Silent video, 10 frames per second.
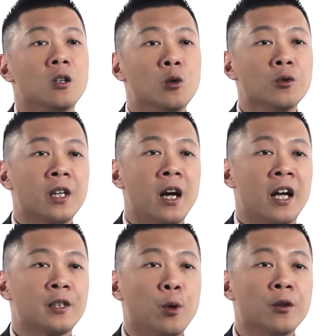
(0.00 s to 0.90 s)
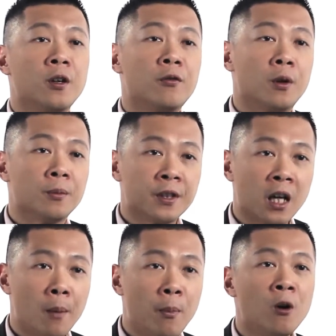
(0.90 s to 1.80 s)
goods are exported from
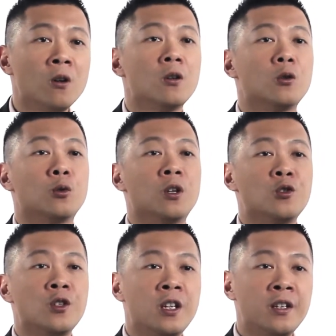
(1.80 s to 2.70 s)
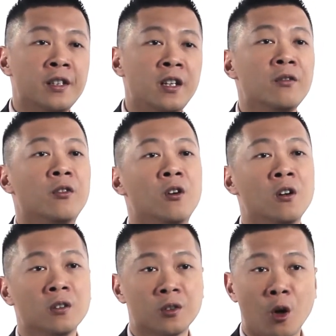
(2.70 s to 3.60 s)
Singapore to the GDC
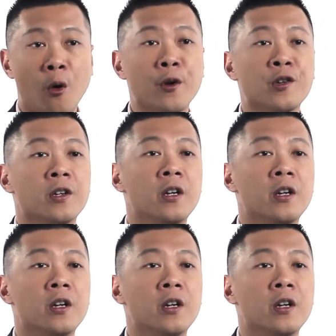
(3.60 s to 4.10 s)
for storage,